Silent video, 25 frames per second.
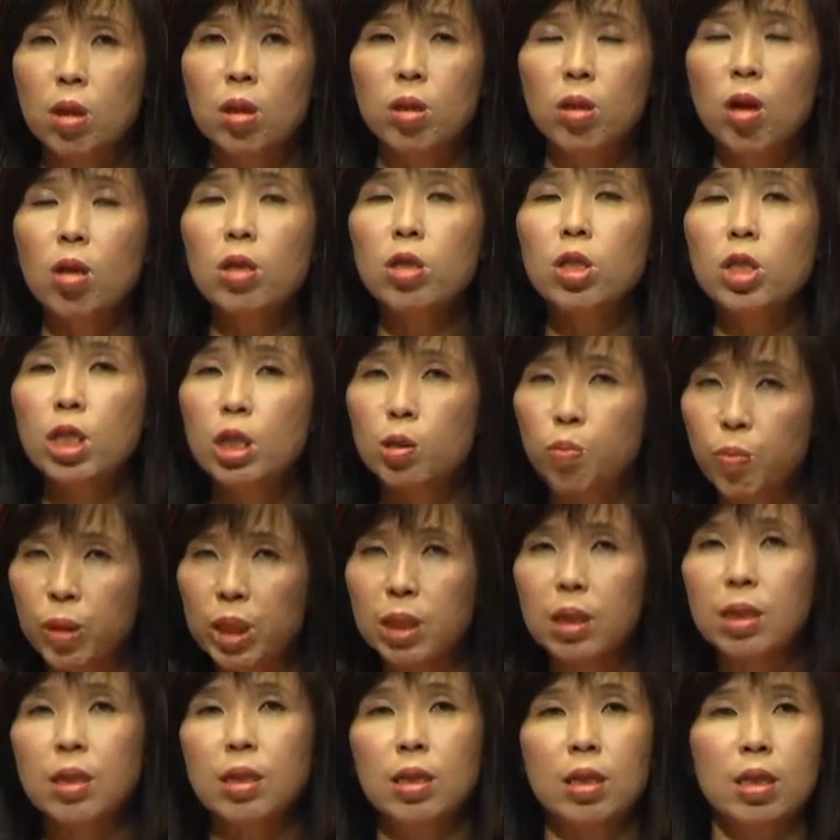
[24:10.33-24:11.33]
not just
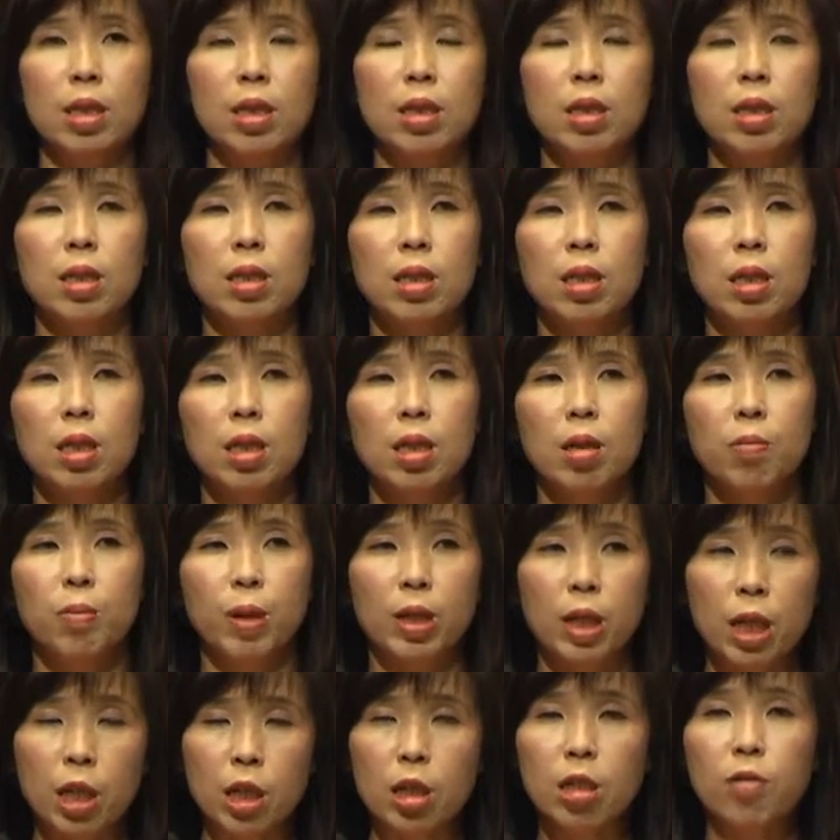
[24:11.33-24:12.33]
businesses,
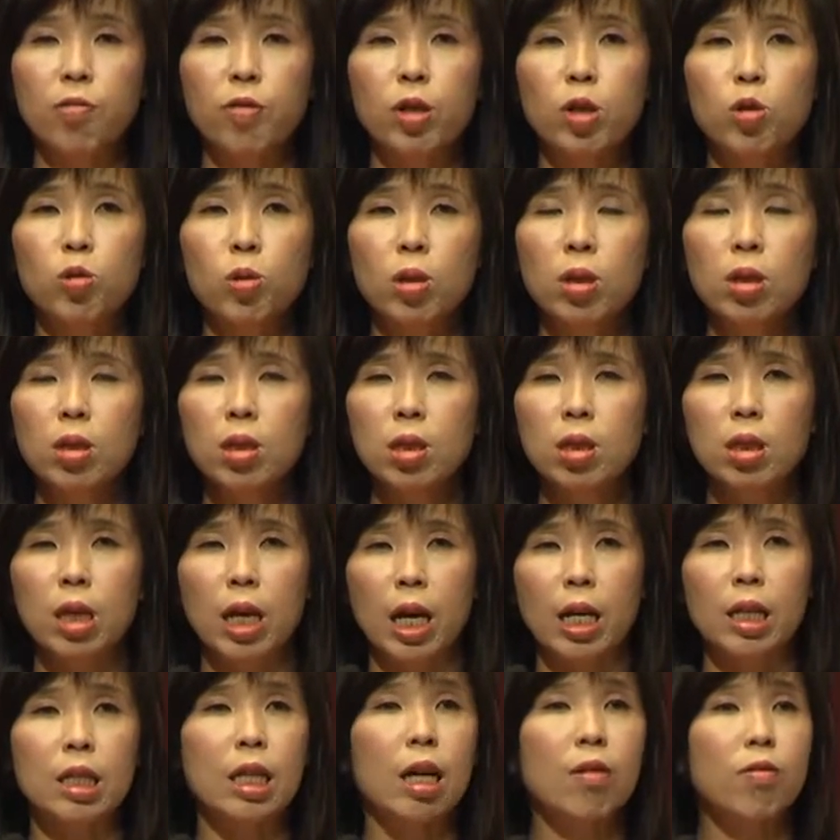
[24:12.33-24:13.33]
but individuals
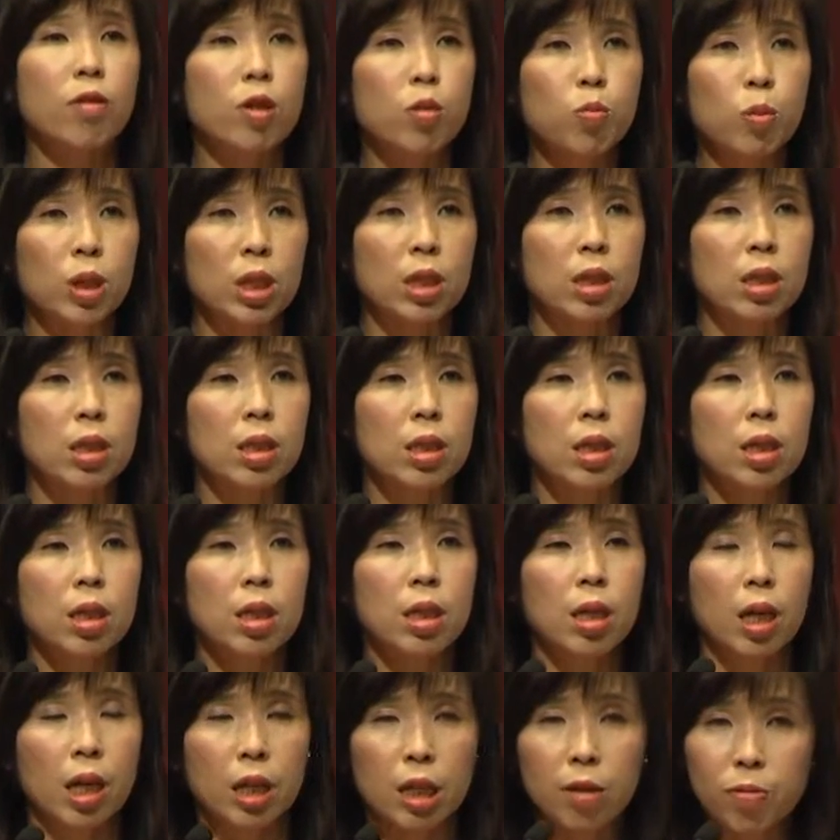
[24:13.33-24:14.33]
and
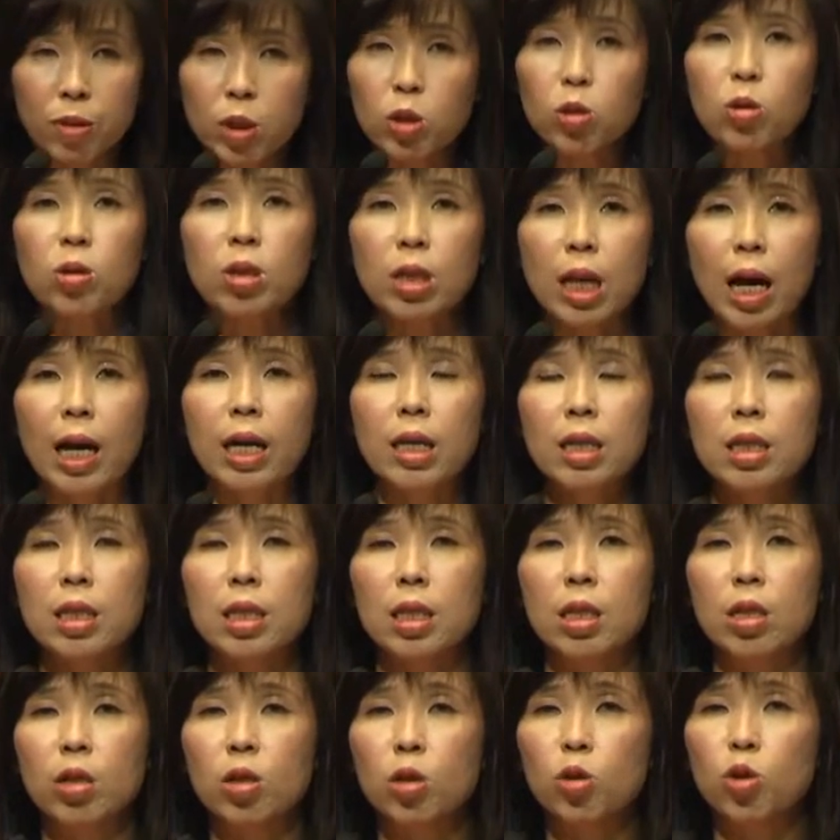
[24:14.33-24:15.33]
governments and even
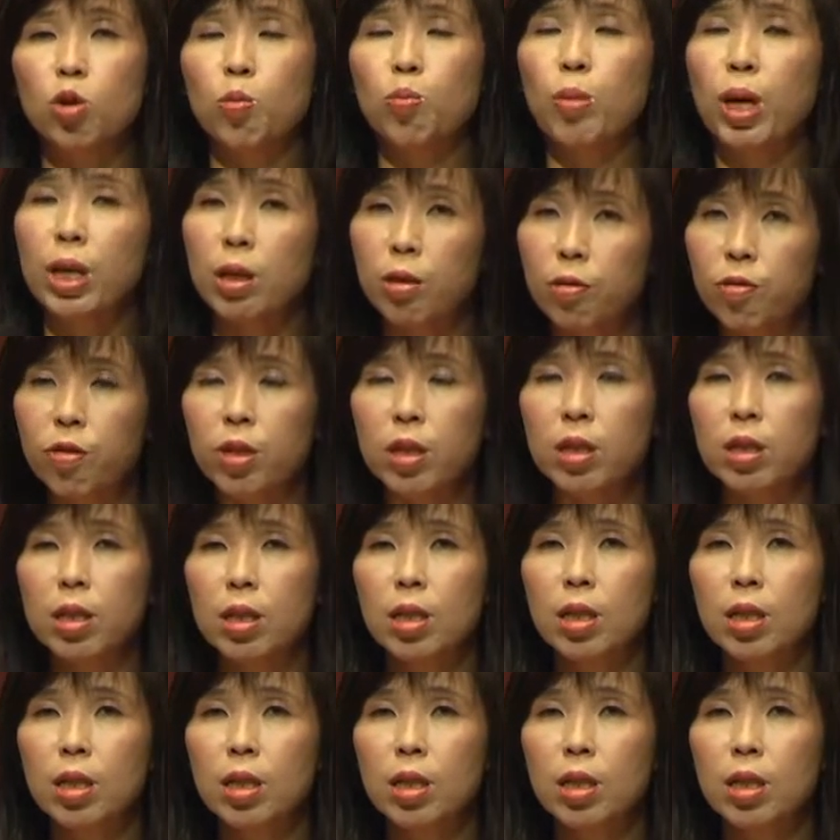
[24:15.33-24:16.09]
society to benefit.